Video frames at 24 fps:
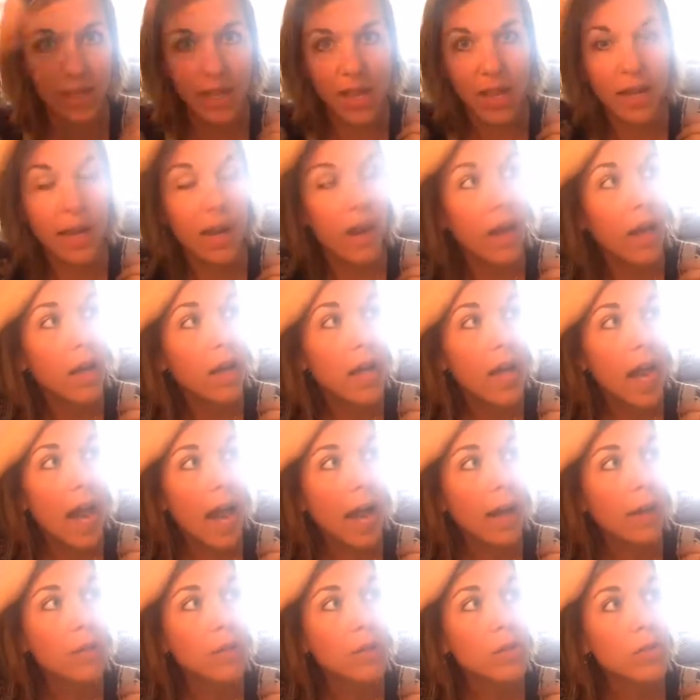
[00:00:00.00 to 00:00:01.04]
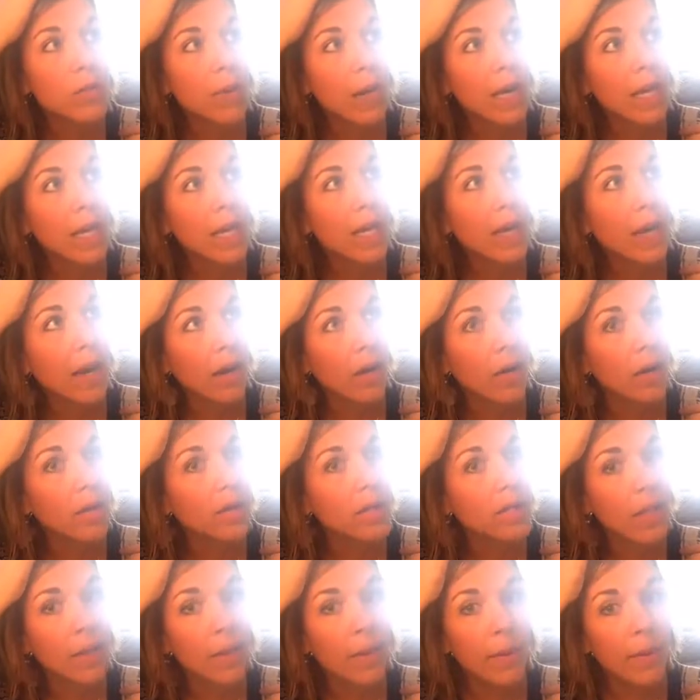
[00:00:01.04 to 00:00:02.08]
And I was writing out
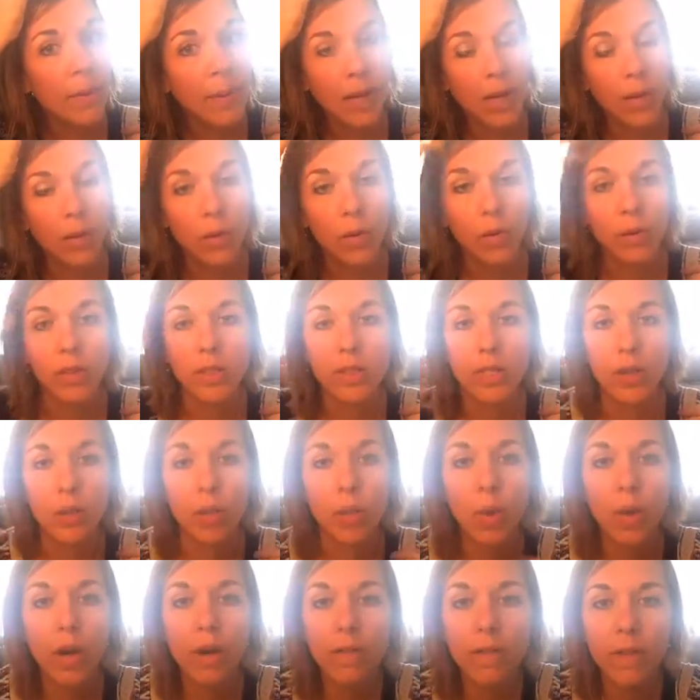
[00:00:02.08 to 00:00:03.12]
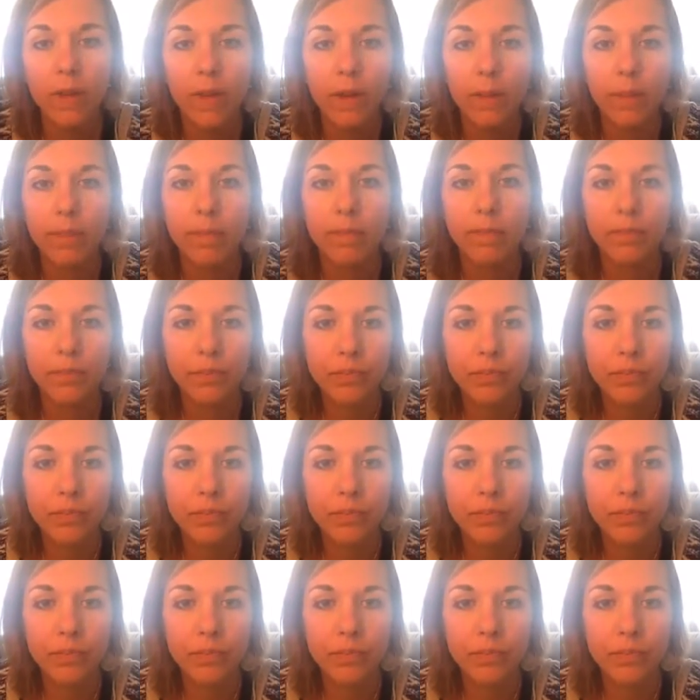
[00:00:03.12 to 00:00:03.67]
some of my goals, and one of them